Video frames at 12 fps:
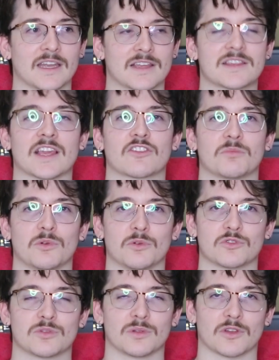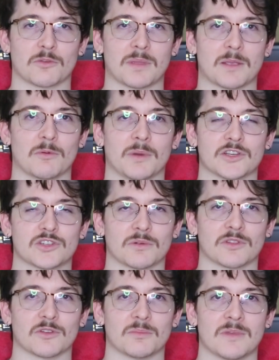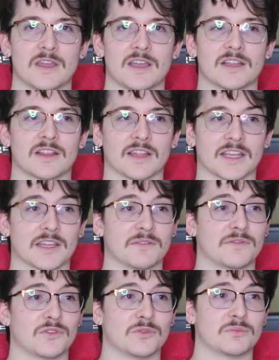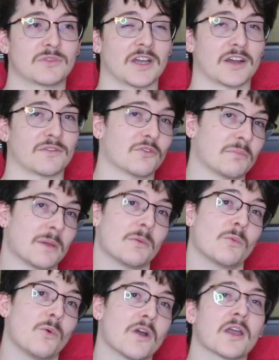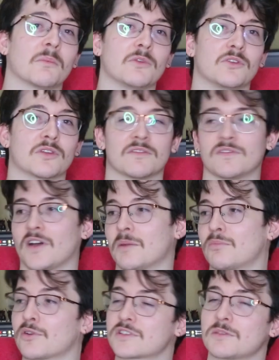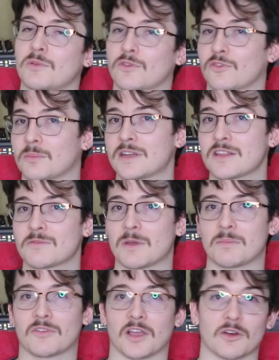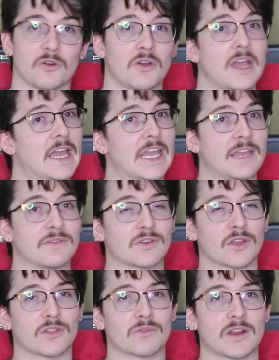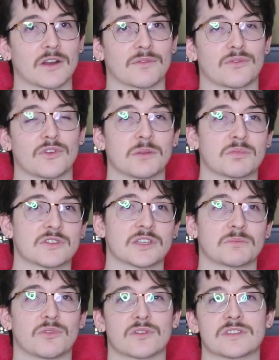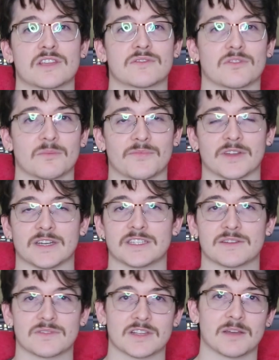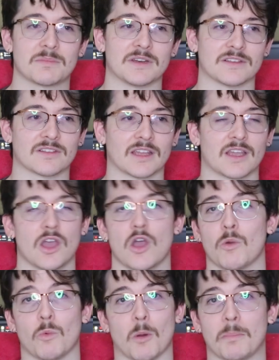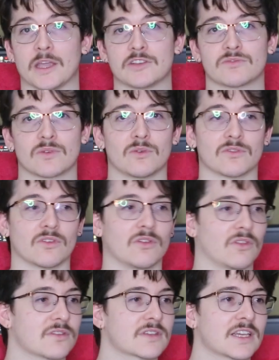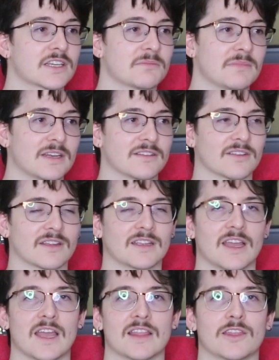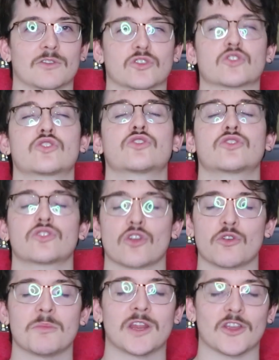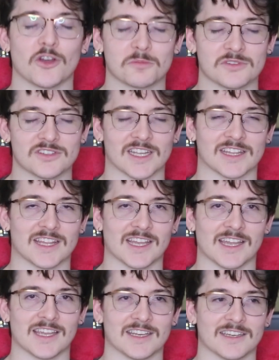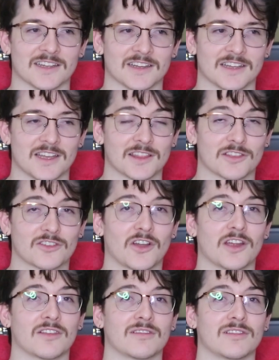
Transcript: accessible to a lot of people by showing them that, like, if you can't afford maybe Warhammer, you can find proxy models from another website, or even go the route of 3D printing proxies from different companies. So like One Page Rules or Lost Kingdom Minis. Like, there's just so many options out there, and there's the sky